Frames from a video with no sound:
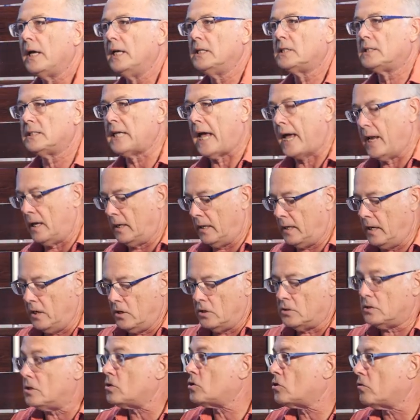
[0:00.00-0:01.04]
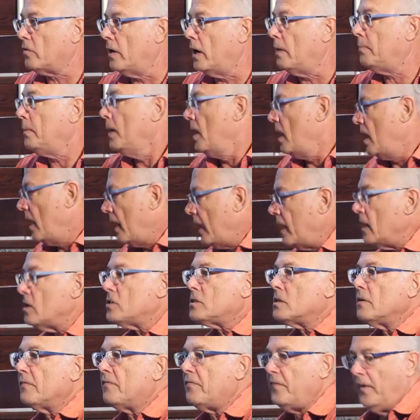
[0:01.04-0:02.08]
He's saying, here's the script,
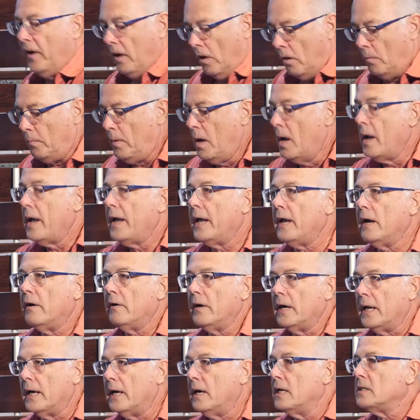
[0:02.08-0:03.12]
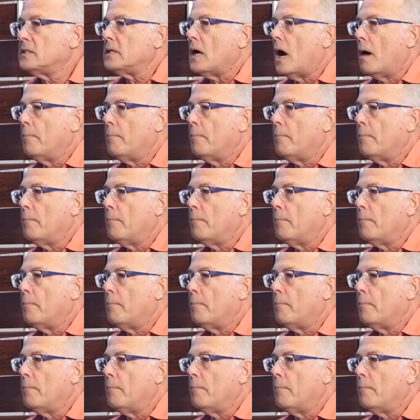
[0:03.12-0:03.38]
here's the film, here it is.